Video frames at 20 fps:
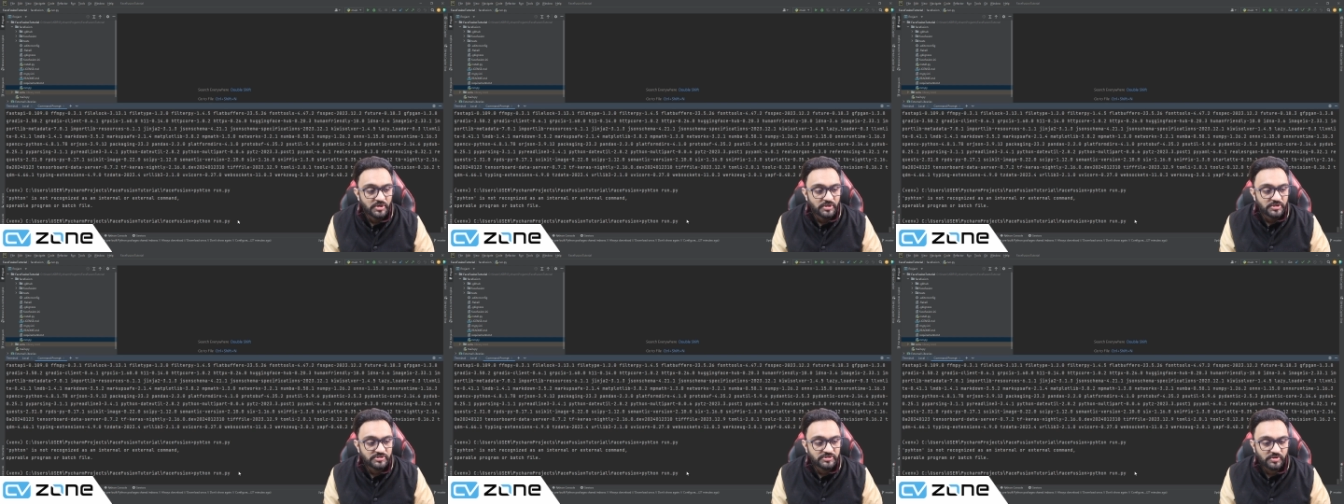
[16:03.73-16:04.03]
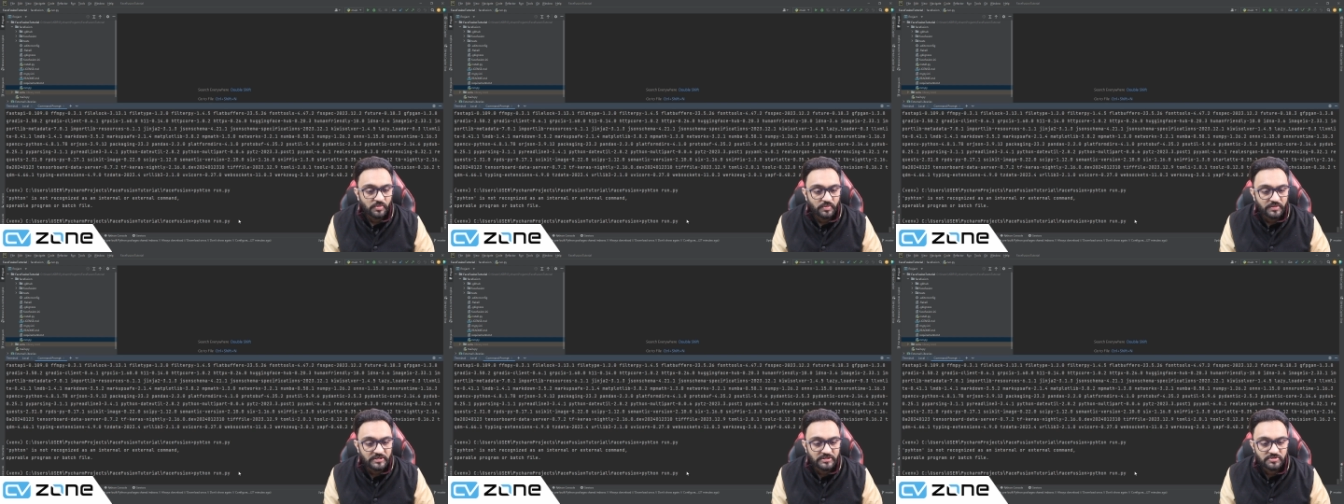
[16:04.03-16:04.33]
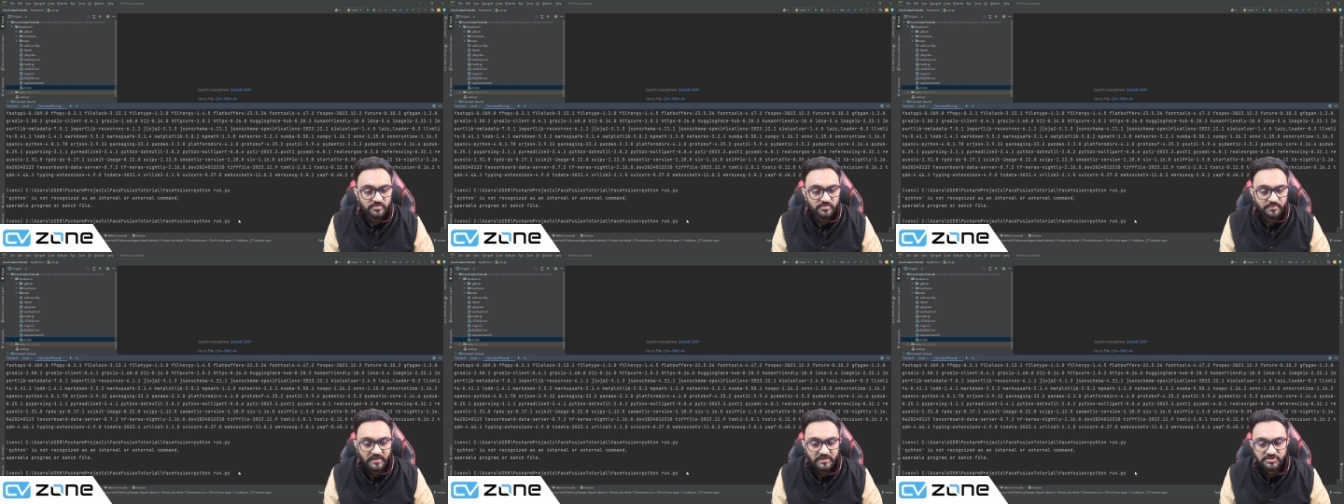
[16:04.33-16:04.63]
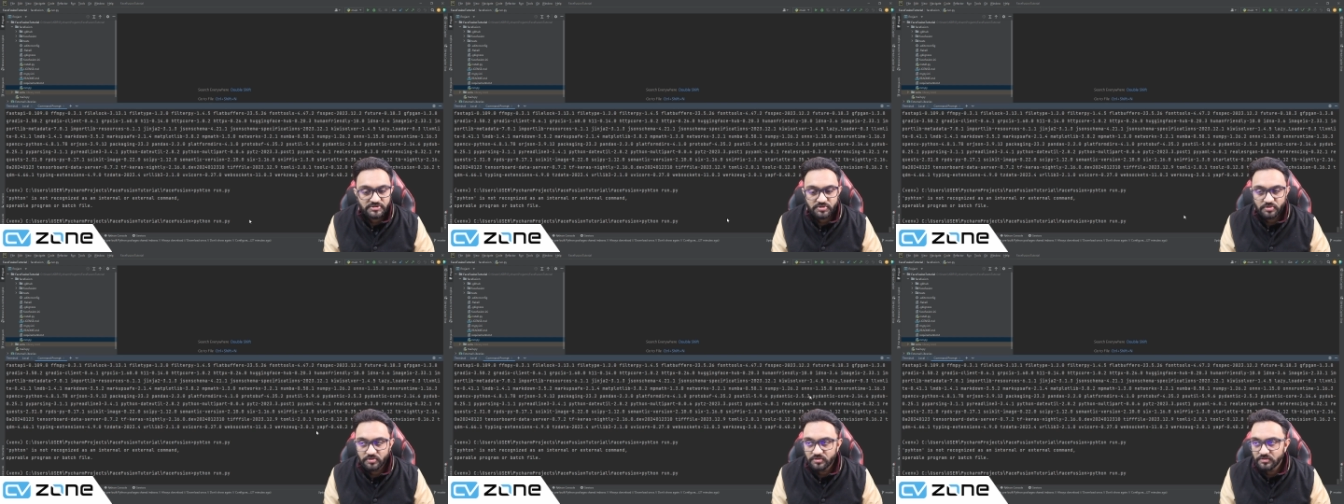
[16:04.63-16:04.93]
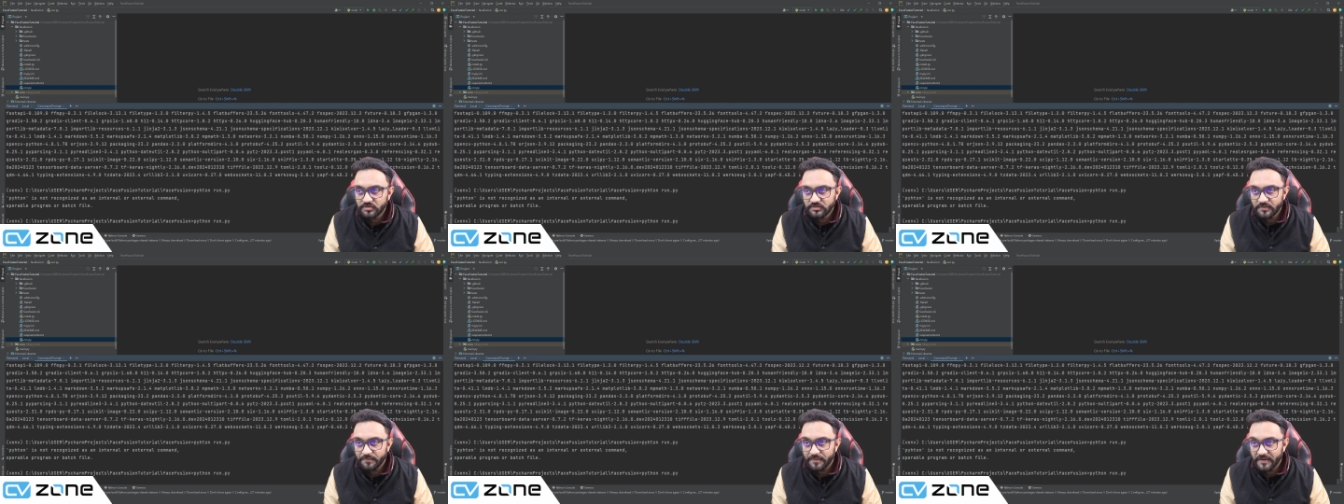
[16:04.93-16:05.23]
So we need to make
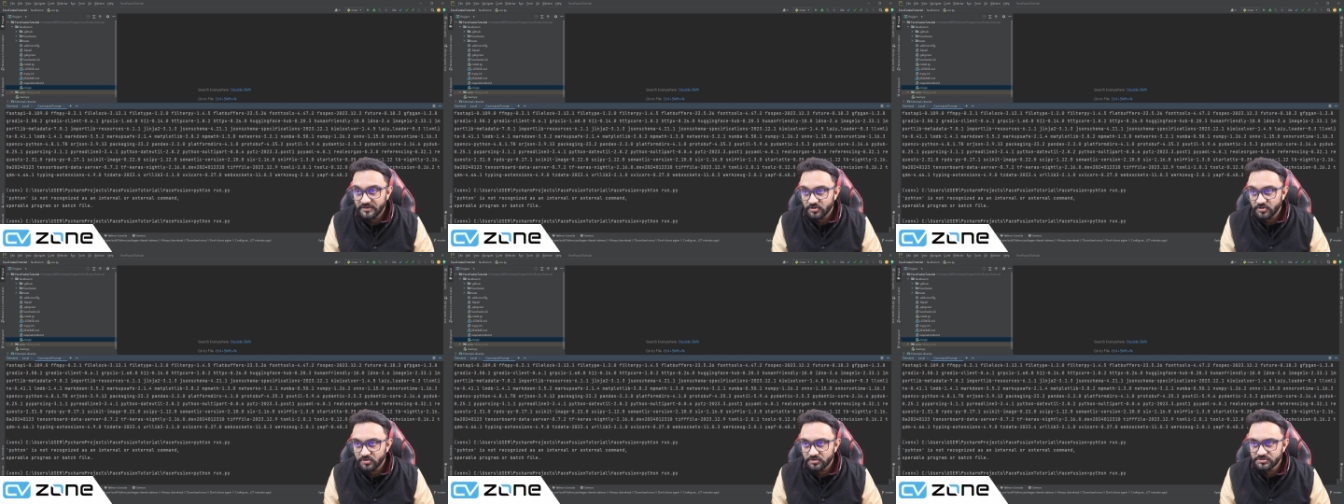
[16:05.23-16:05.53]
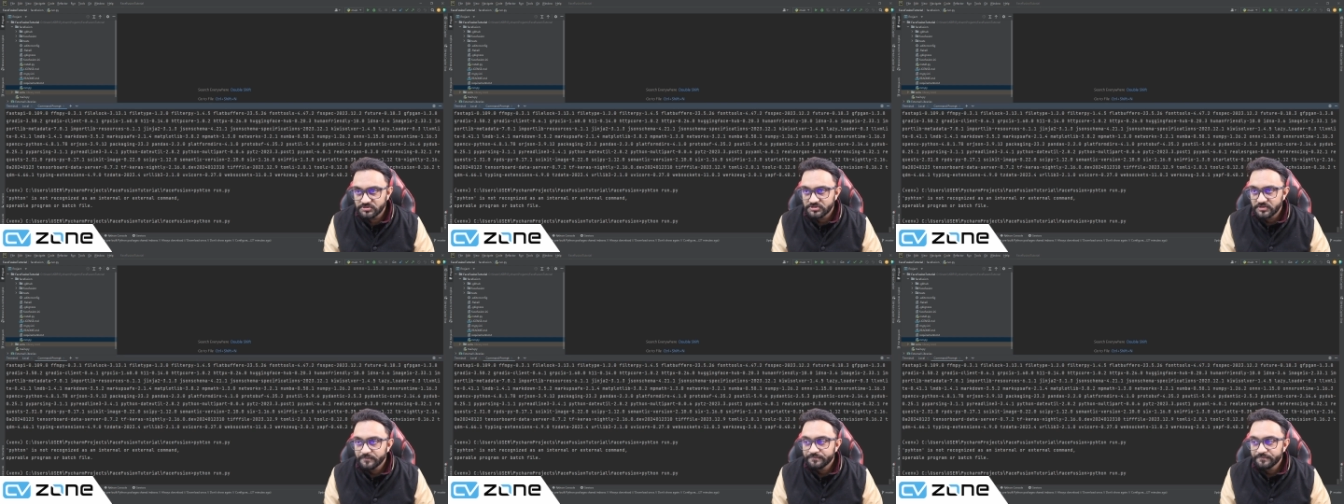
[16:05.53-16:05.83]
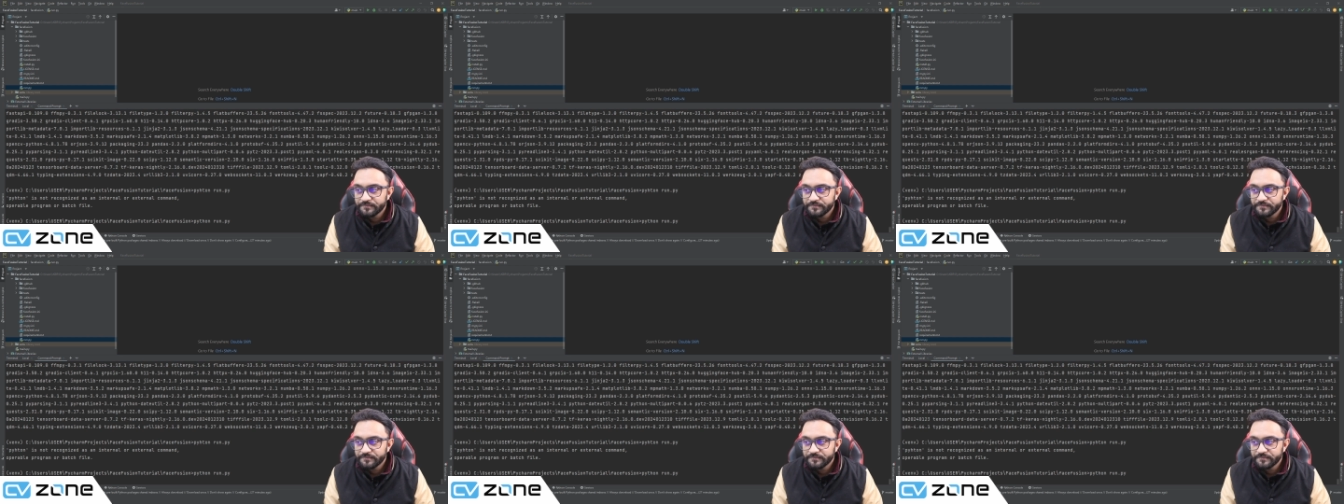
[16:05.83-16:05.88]
sure the PyTorch.